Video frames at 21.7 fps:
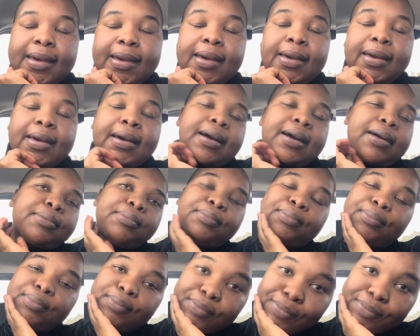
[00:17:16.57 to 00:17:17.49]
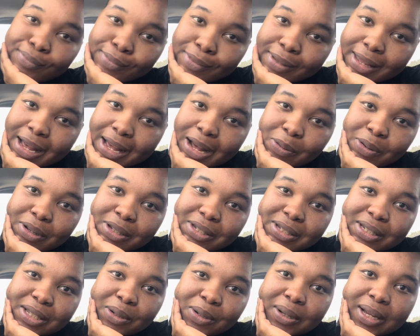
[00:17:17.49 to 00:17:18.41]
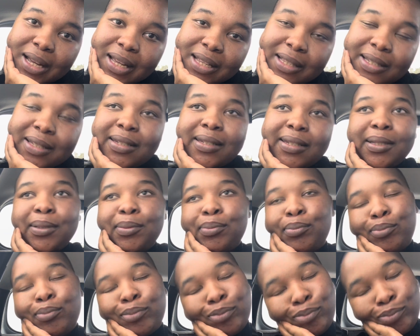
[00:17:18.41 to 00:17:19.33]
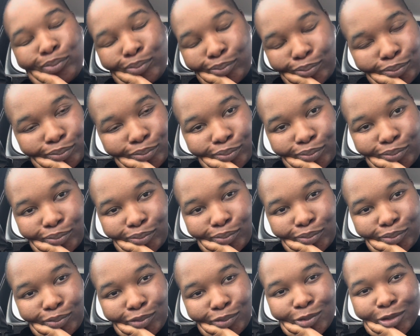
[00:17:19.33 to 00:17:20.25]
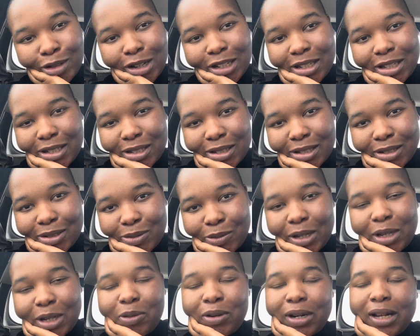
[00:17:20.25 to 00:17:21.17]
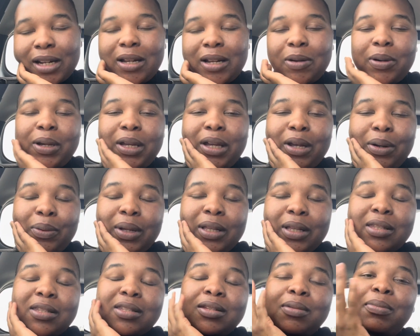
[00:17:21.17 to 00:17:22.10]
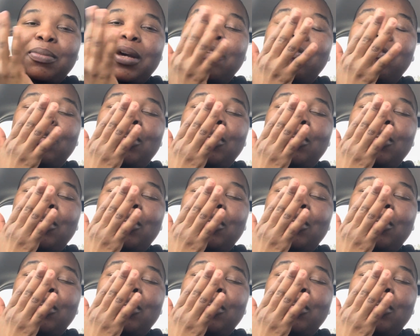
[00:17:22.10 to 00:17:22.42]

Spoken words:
Yeah, I will see you guys when we run our errands. Bye for